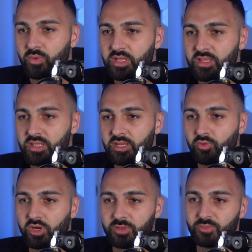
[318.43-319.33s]
with
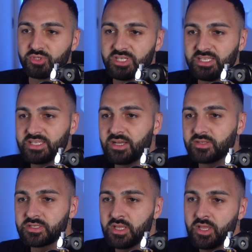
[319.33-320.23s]
incredible
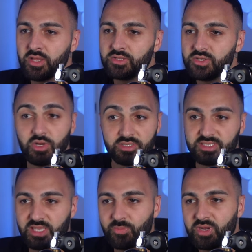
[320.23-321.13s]
details. Do not
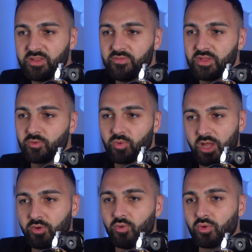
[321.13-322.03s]
skip anything.
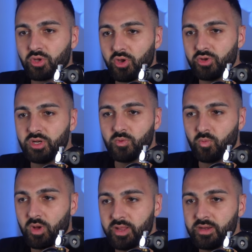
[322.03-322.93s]
Write all code
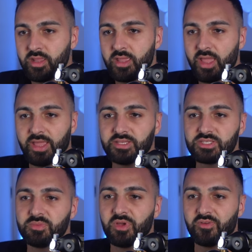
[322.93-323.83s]
in one
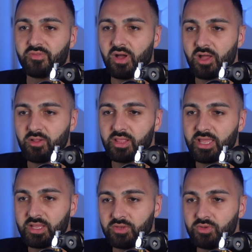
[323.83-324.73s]
HTML file
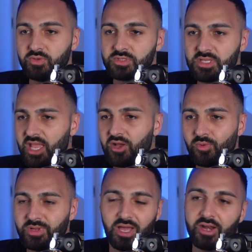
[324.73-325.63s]
and use
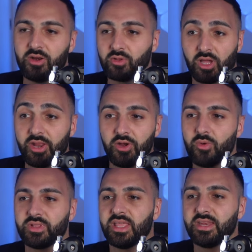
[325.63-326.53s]
Tailwind. I don't look. I don't
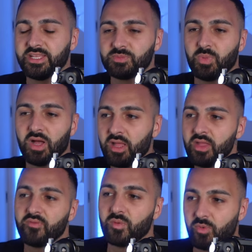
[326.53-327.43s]
know what that is, but
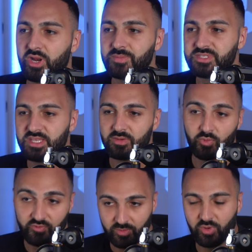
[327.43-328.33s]
from what I'm seeing,
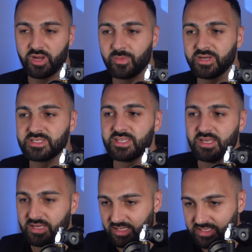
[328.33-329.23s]
well, from what I'm
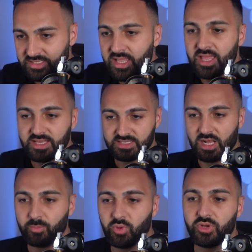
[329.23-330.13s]
understanding, is he's
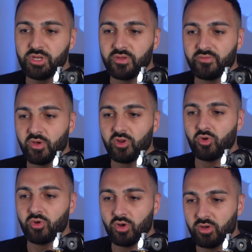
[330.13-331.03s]
uploading a
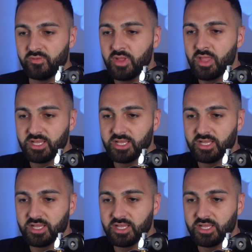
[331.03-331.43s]
photo of